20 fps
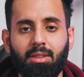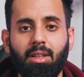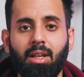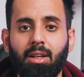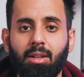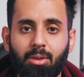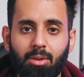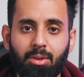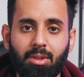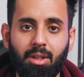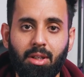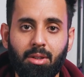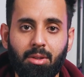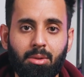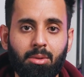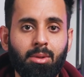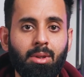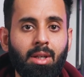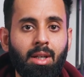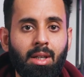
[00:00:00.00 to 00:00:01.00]
then you don't need
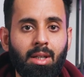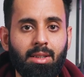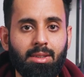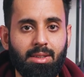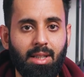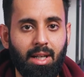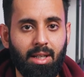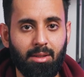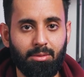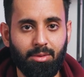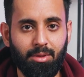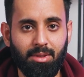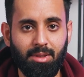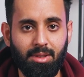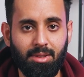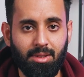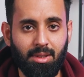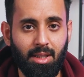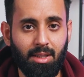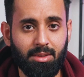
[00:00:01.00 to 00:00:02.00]
to sign up for
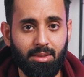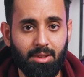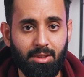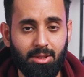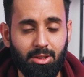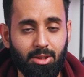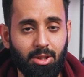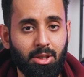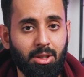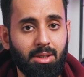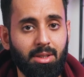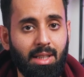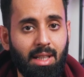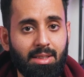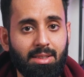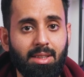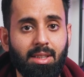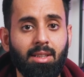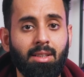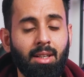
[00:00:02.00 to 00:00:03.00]
these classes. So
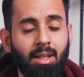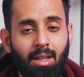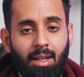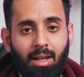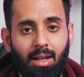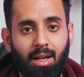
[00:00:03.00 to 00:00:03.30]
that's it.